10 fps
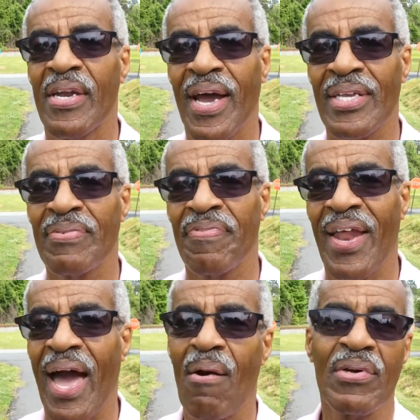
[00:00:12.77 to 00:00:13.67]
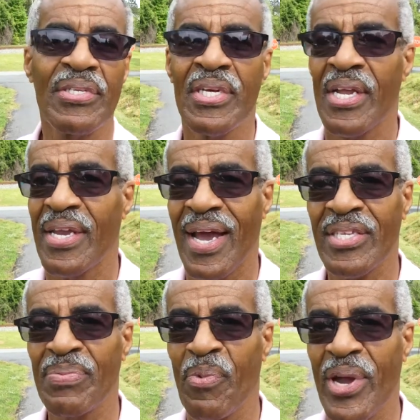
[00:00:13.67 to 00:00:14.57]
look at some flowers, look
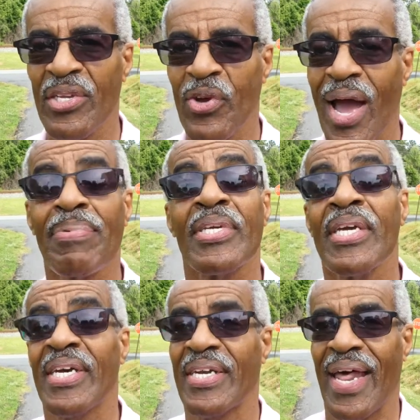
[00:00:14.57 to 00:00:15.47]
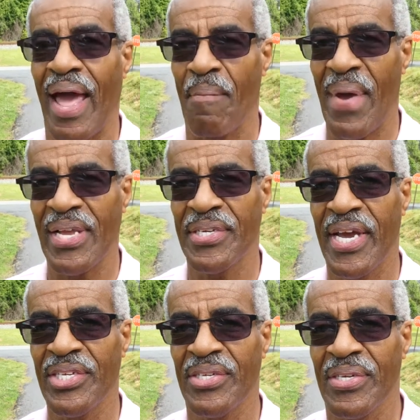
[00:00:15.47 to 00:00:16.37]
at some raindrops, and let our
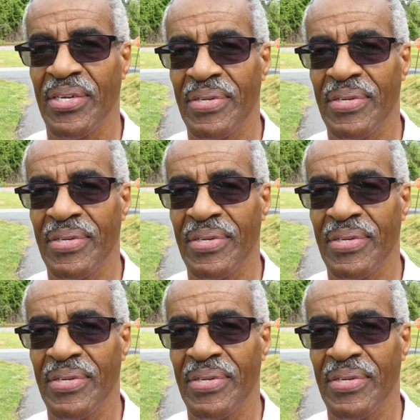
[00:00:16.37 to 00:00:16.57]
imagination